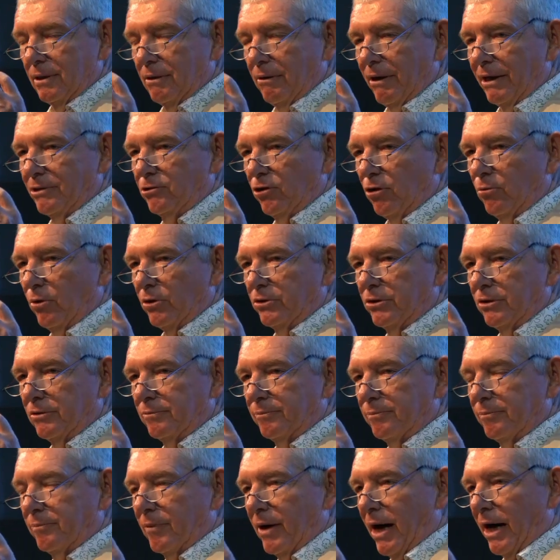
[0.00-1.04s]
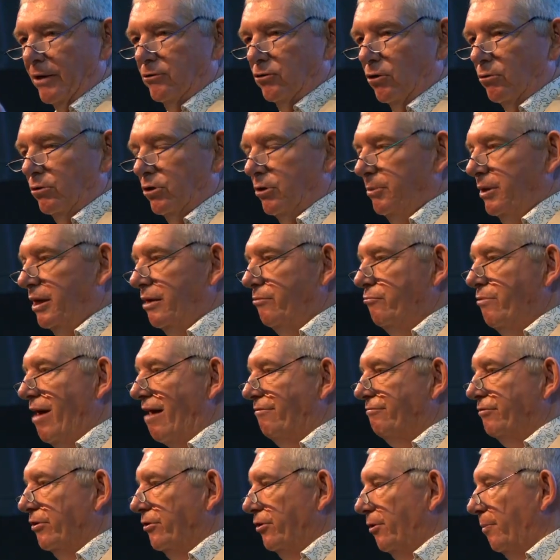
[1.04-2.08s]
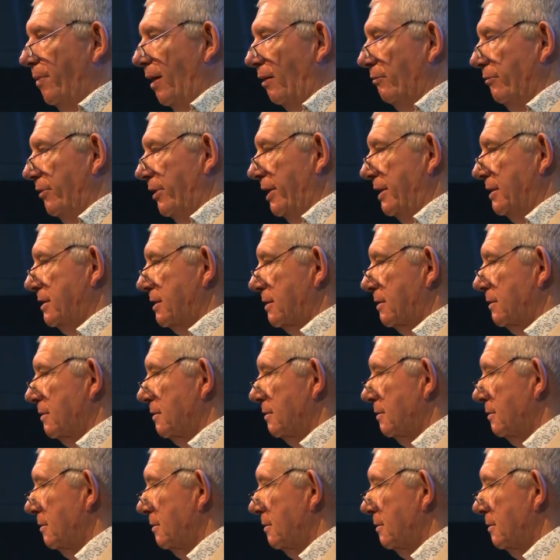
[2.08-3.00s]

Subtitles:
I don't want to be irreverent about this,